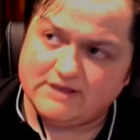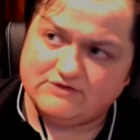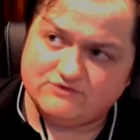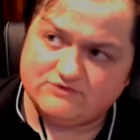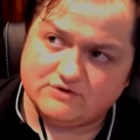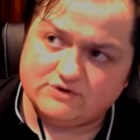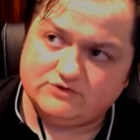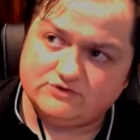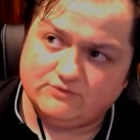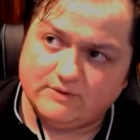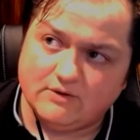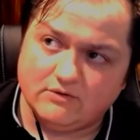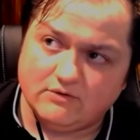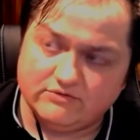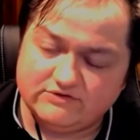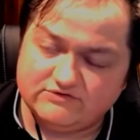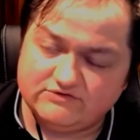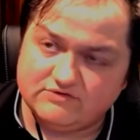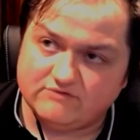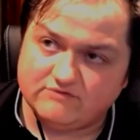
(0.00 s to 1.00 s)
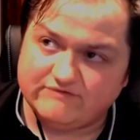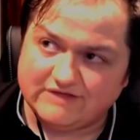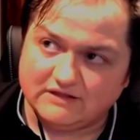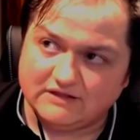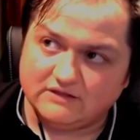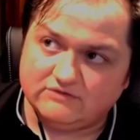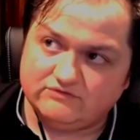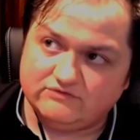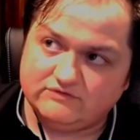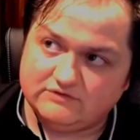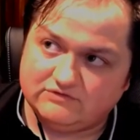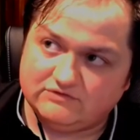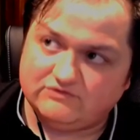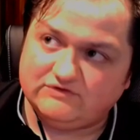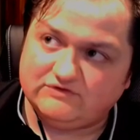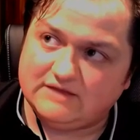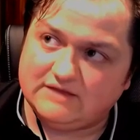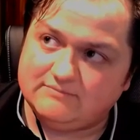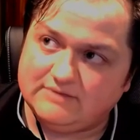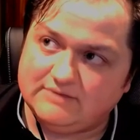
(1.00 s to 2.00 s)
I started doing all these novellas
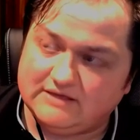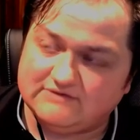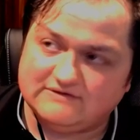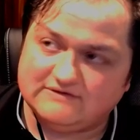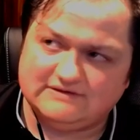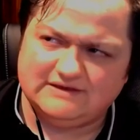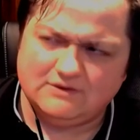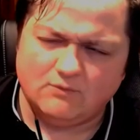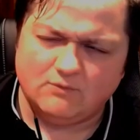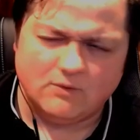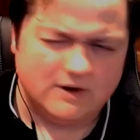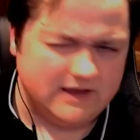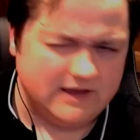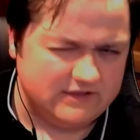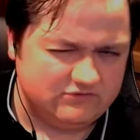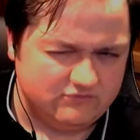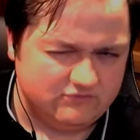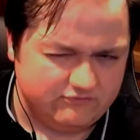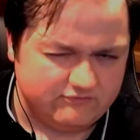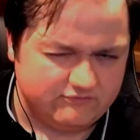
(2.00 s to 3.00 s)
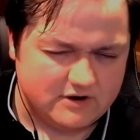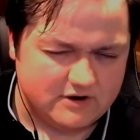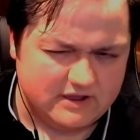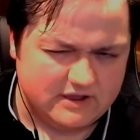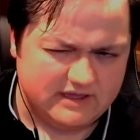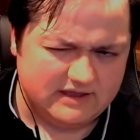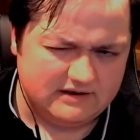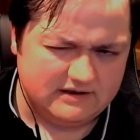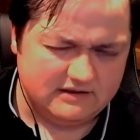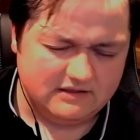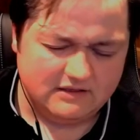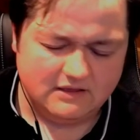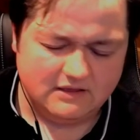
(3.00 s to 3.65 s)
instead because I didn't want to get too far ahead.